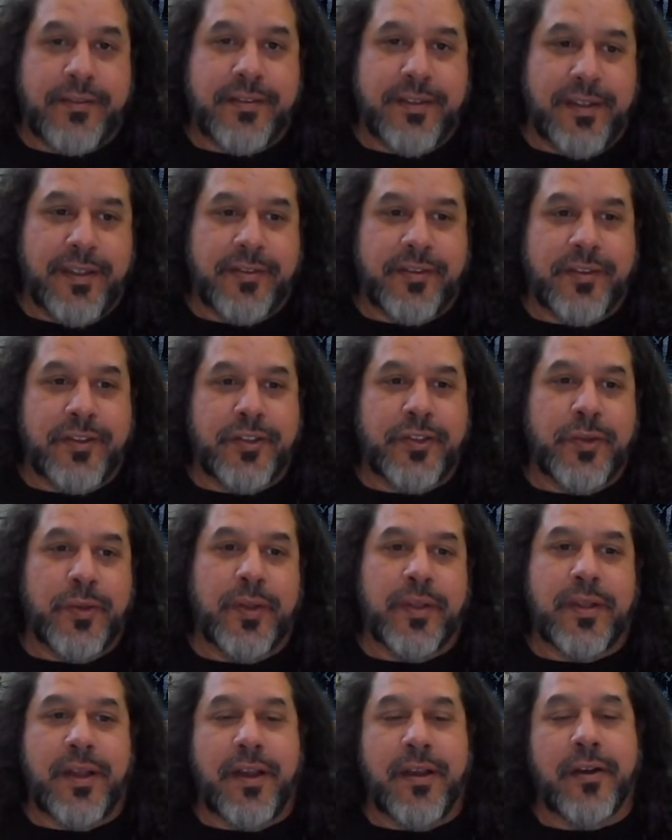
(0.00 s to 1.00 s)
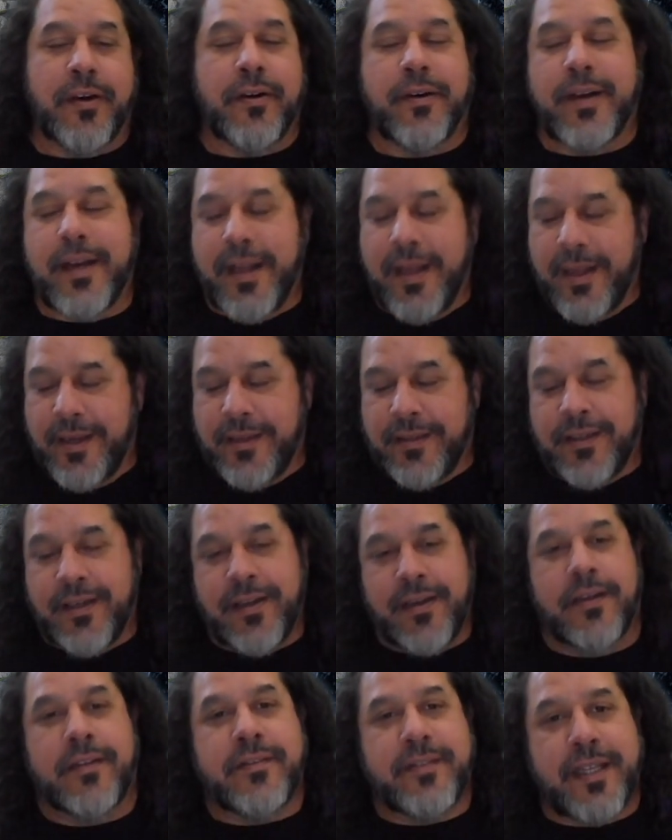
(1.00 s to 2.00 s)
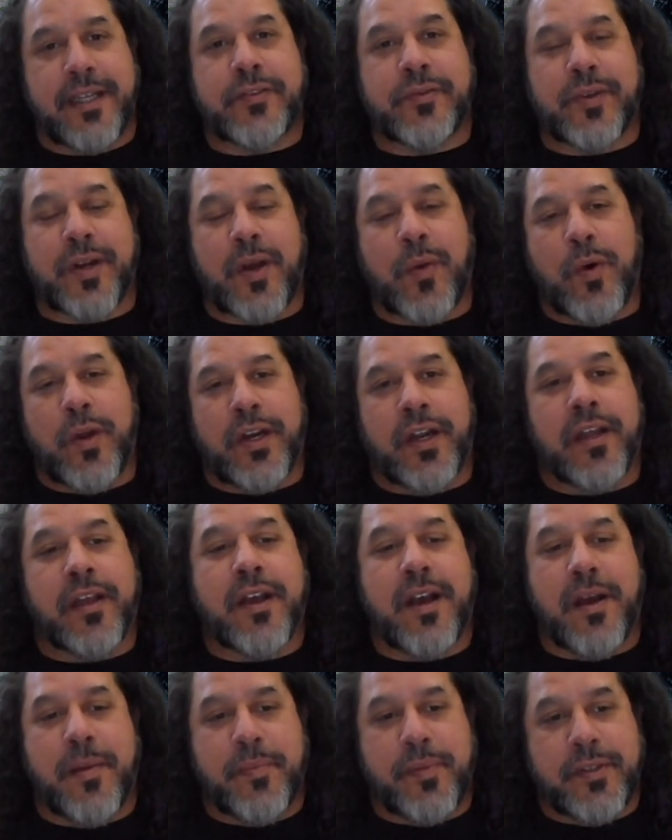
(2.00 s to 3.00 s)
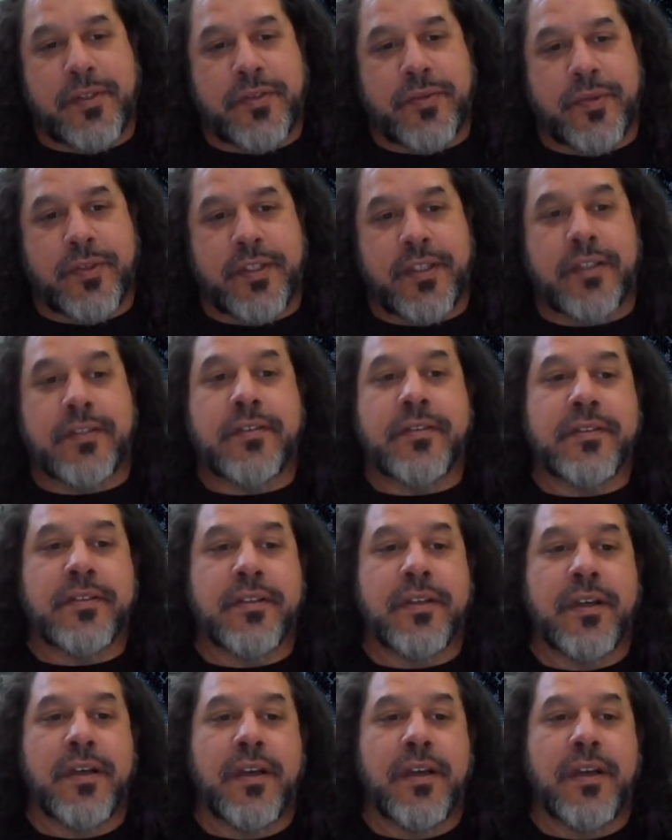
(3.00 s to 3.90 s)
to listen to it longer, and that's what I want to accomplish with this. So